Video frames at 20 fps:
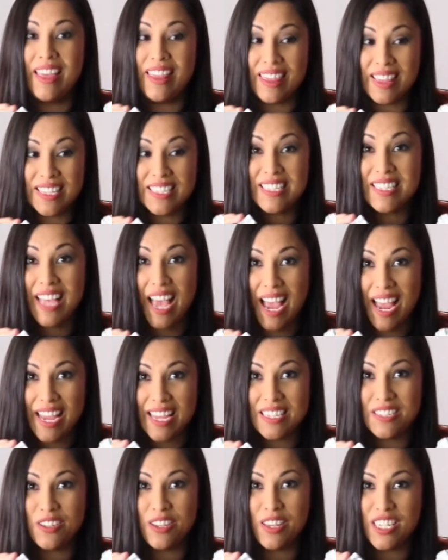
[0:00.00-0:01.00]
The
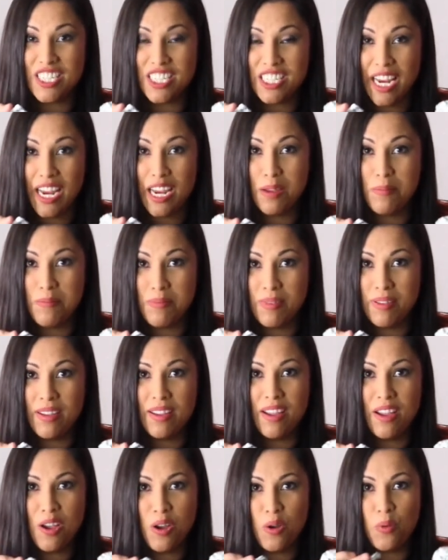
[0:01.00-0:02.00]
size or the shape,
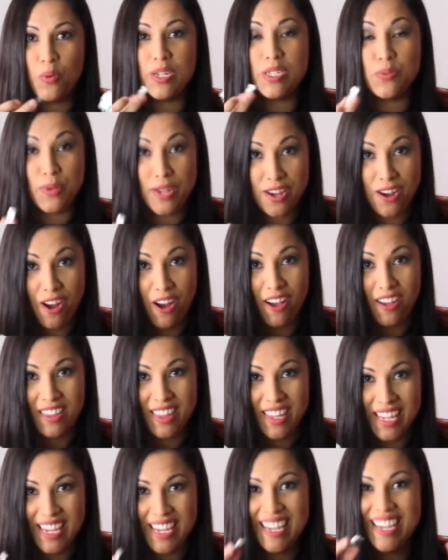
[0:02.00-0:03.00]
which we call
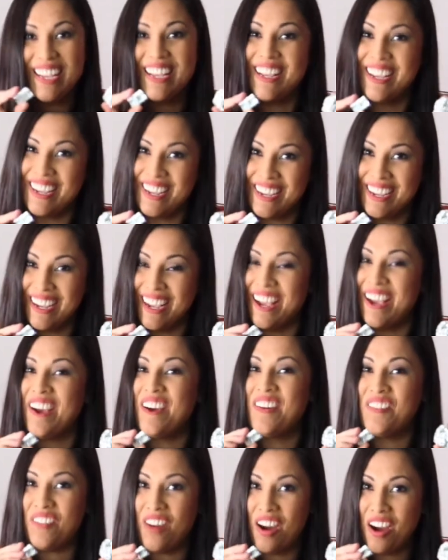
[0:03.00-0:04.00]
the
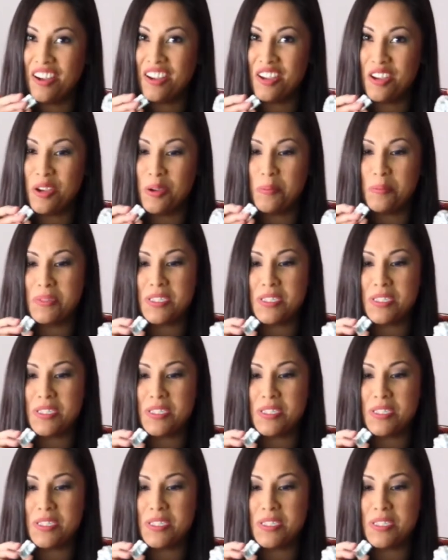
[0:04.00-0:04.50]
volume.